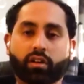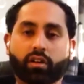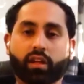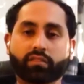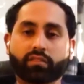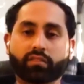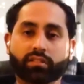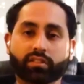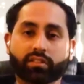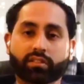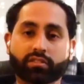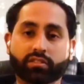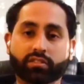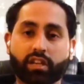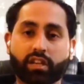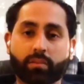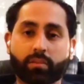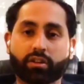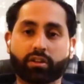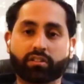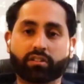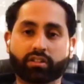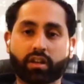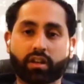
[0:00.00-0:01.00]
as a team
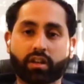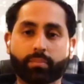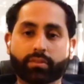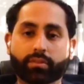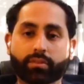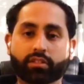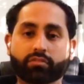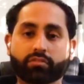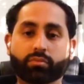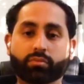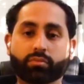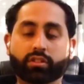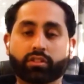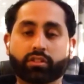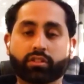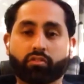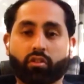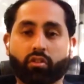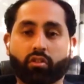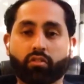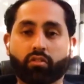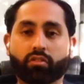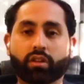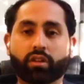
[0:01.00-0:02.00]
and as a company to really
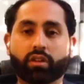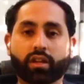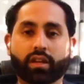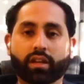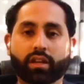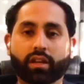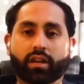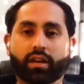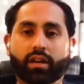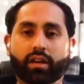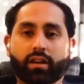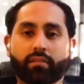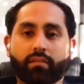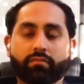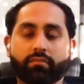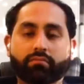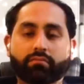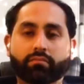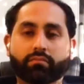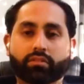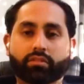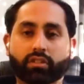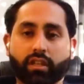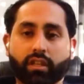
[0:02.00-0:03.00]
grow
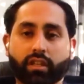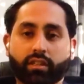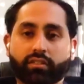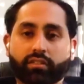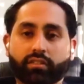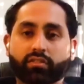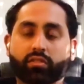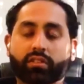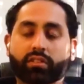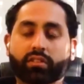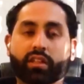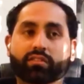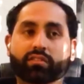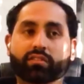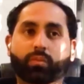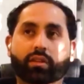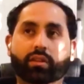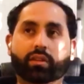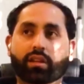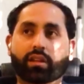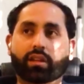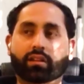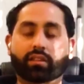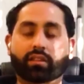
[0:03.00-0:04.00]
together. So that's one
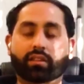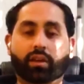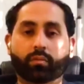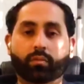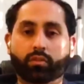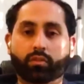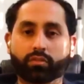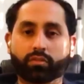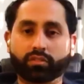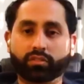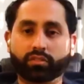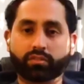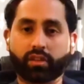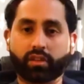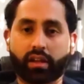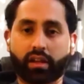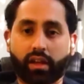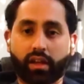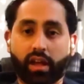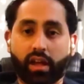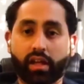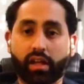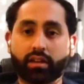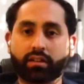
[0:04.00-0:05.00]
thing that I would also
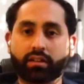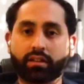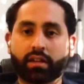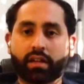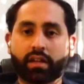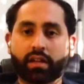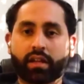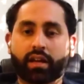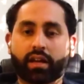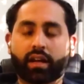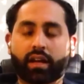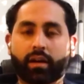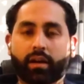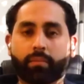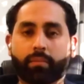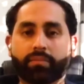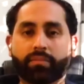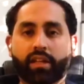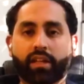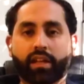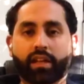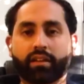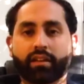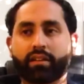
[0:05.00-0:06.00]
say add.
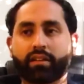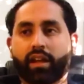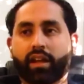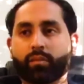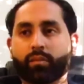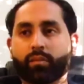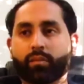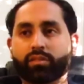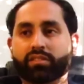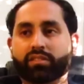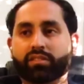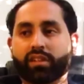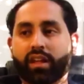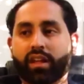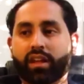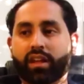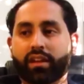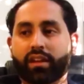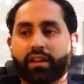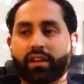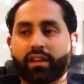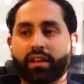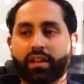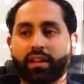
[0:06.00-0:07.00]
Then I would
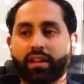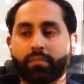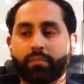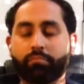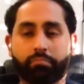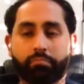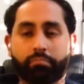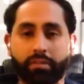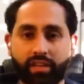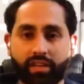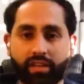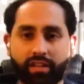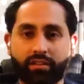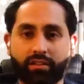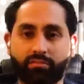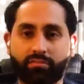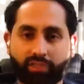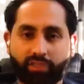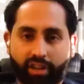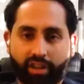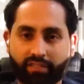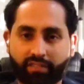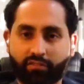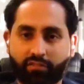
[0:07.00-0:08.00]
say be
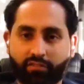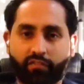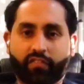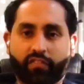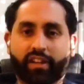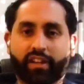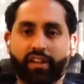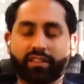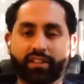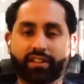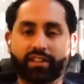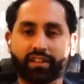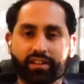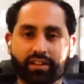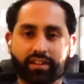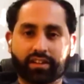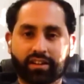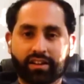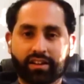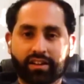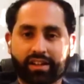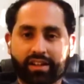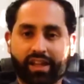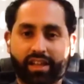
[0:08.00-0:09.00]
ready for
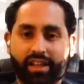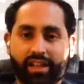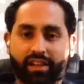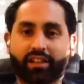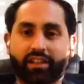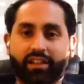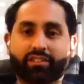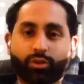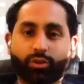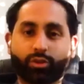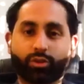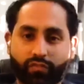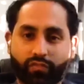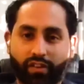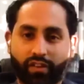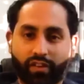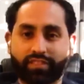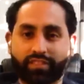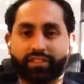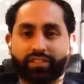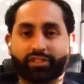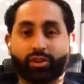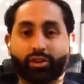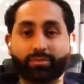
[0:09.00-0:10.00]
failure, and use
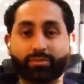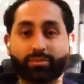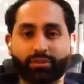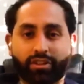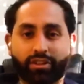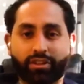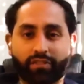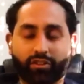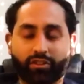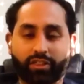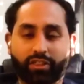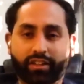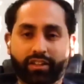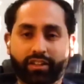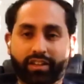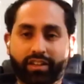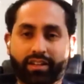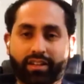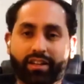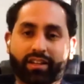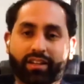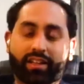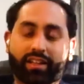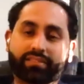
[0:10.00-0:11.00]
failure as an opportunity for
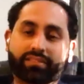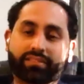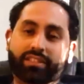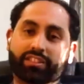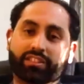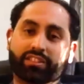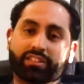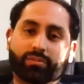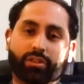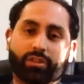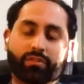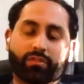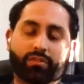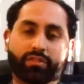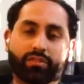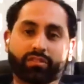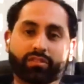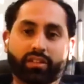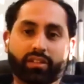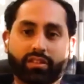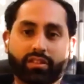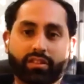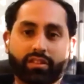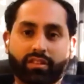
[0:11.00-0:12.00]
learning. I guess this is one of
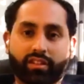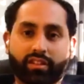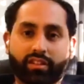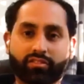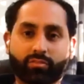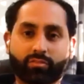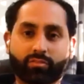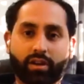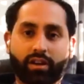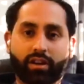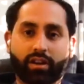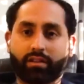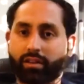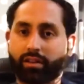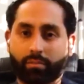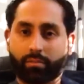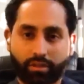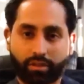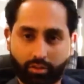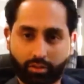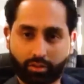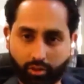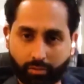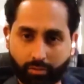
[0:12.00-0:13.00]
those other things where,
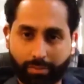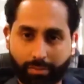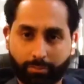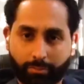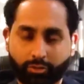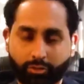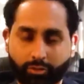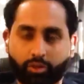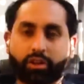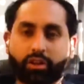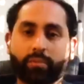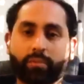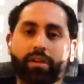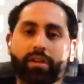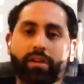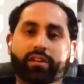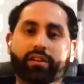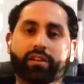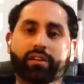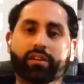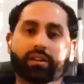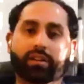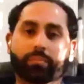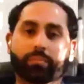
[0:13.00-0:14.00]
a lot of people talk
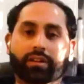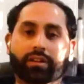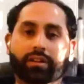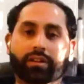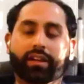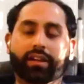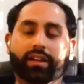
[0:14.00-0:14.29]
about it, but